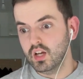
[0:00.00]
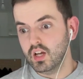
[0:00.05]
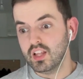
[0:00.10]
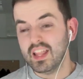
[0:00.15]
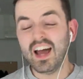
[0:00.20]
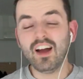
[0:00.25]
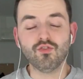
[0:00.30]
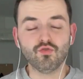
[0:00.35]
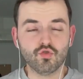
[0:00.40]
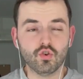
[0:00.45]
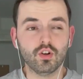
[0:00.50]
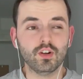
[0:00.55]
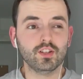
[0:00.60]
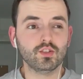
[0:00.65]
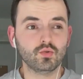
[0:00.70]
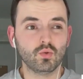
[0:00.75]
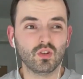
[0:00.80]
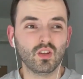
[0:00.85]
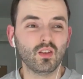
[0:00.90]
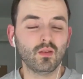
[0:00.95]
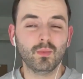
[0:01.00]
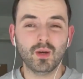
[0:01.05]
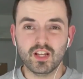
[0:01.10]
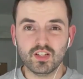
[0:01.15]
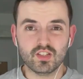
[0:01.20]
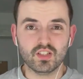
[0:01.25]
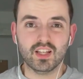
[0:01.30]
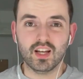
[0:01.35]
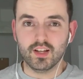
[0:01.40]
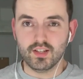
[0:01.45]
That run is one of the
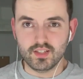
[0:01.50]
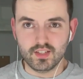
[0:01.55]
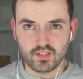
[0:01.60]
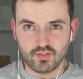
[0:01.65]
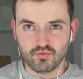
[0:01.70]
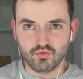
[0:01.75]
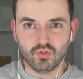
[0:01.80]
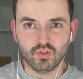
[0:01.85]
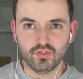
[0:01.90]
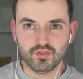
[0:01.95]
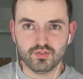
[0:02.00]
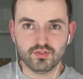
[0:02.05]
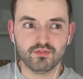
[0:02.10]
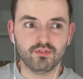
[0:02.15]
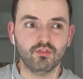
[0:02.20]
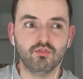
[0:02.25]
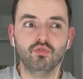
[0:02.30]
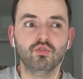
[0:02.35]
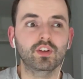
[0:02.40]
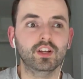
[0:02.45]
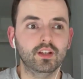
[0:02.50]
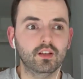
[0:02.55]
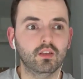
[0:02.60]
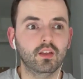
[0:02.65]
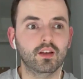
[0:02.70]
best 90s runs for real.